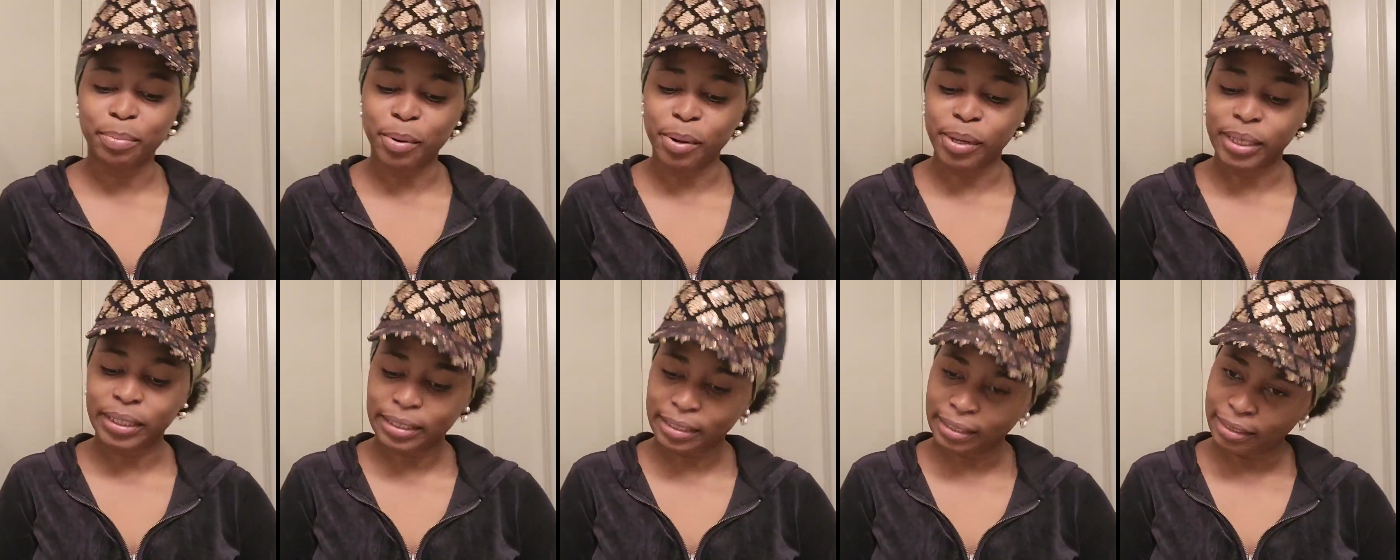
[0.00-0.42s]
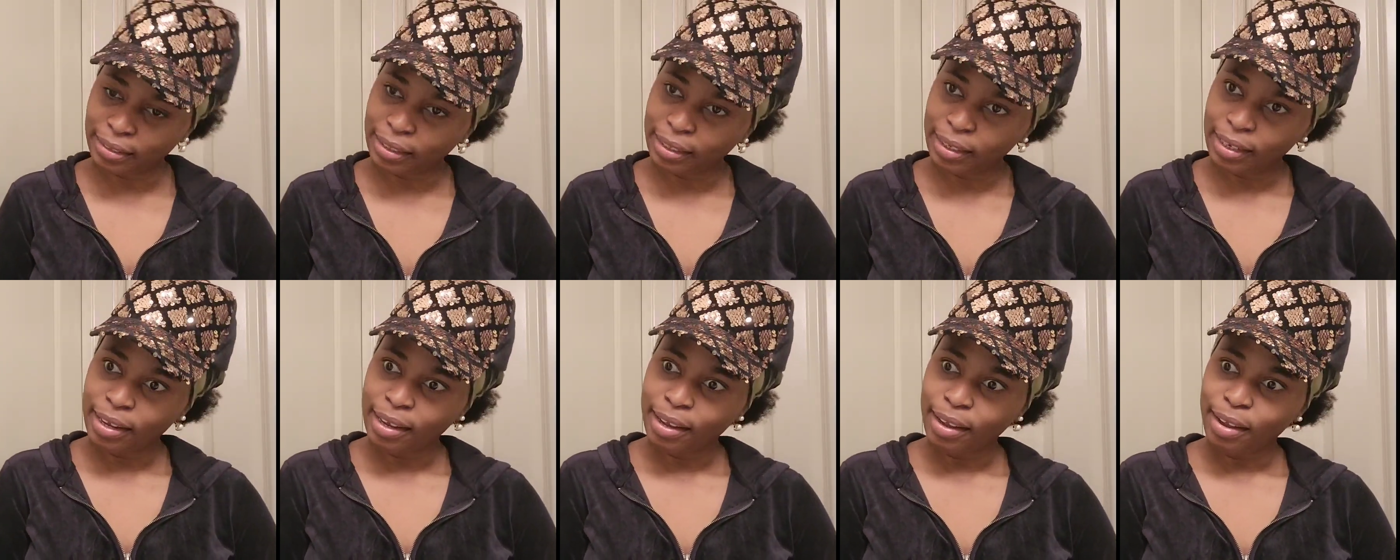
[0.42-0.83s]
But
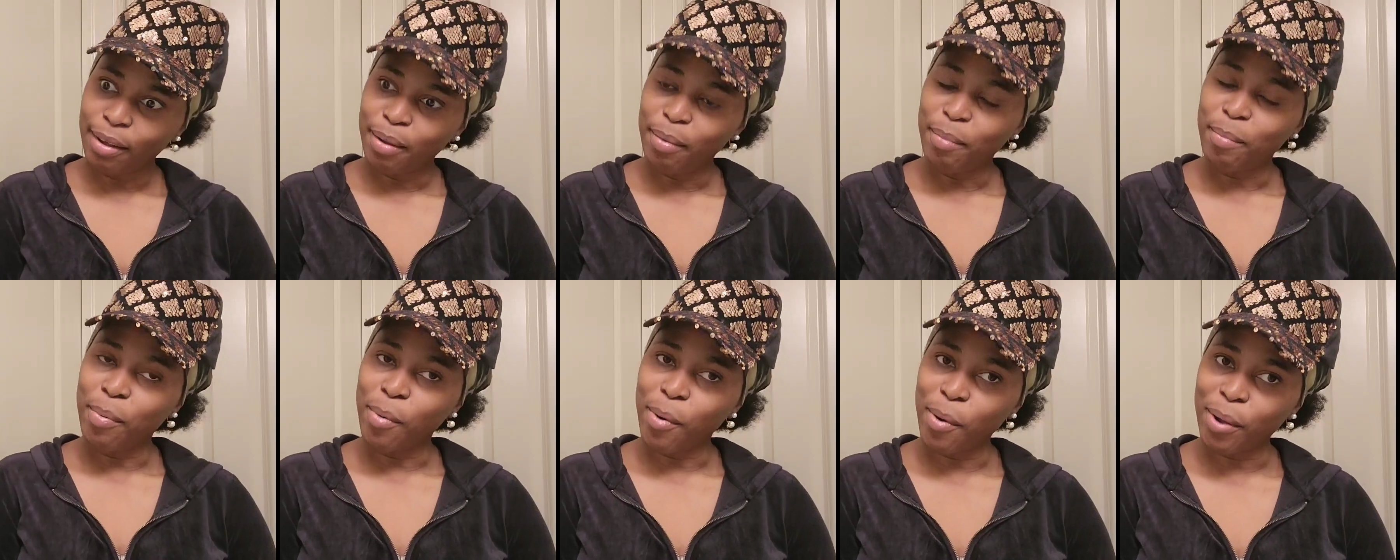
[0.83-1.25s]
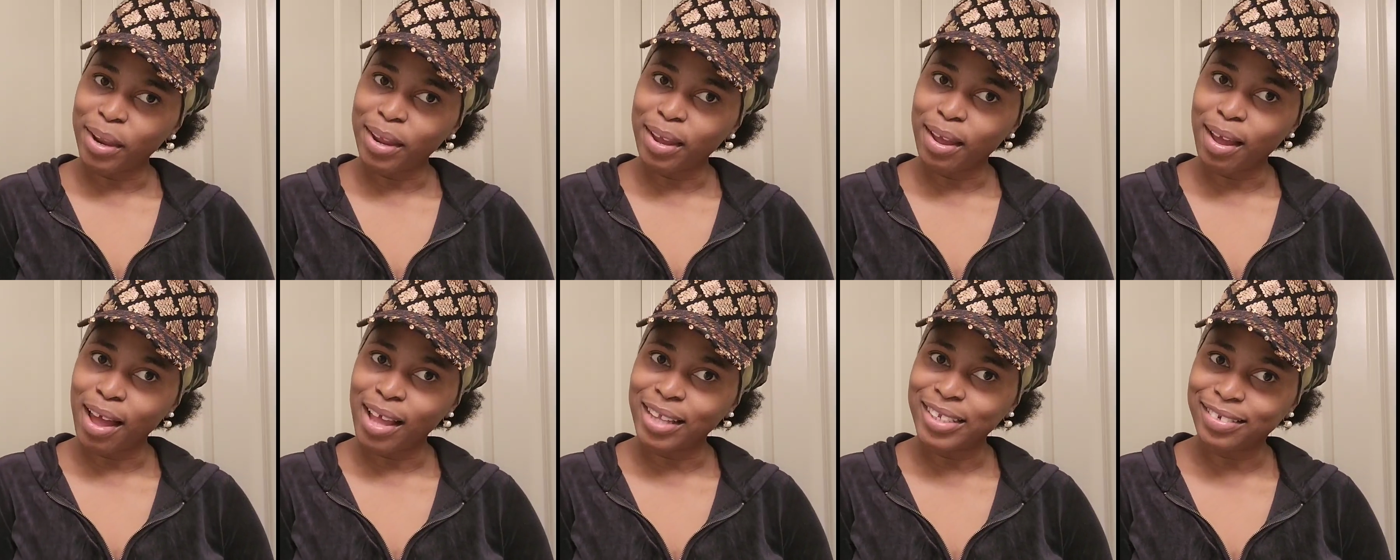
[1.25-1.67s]

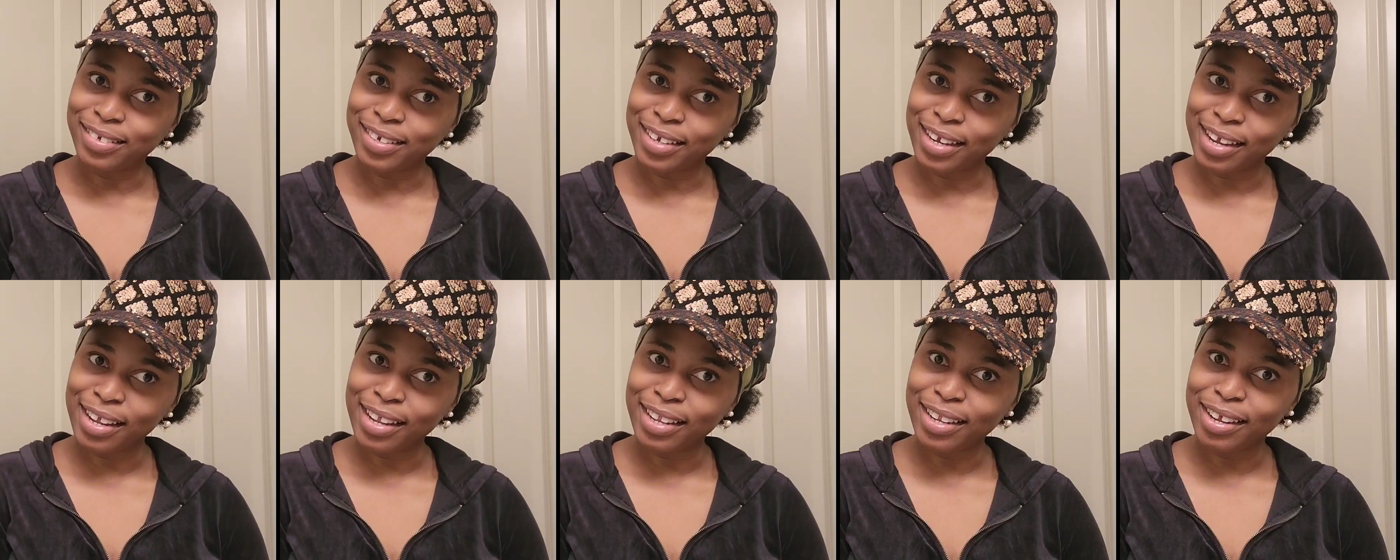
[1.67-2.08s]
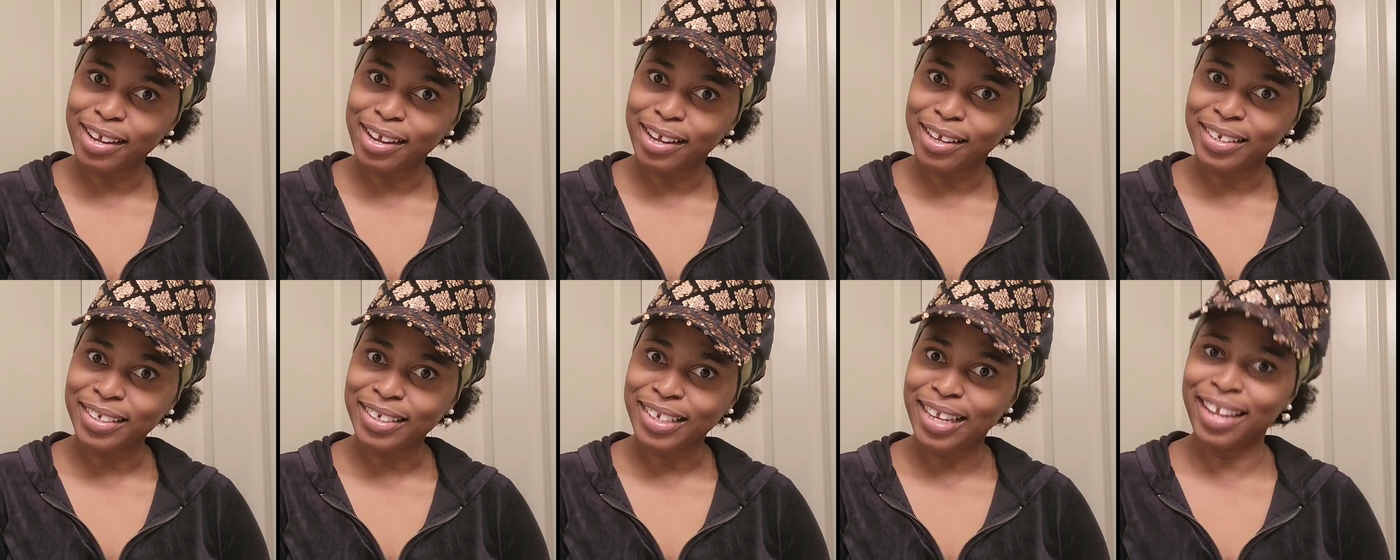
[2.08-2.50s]
boy got
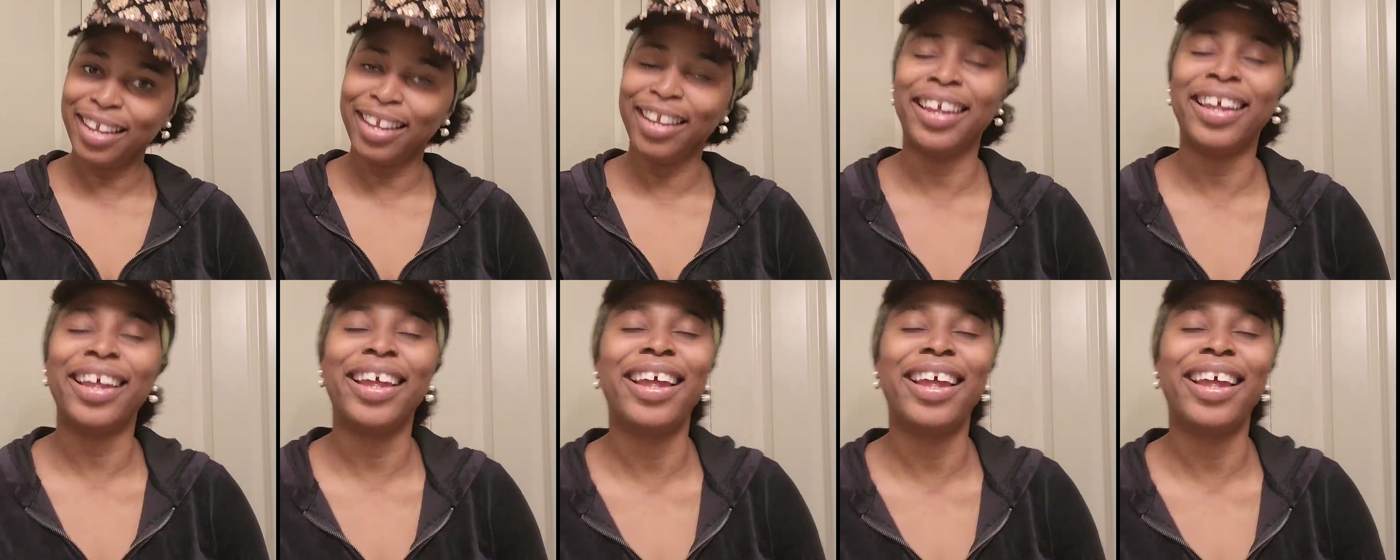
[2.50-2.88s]
jealous.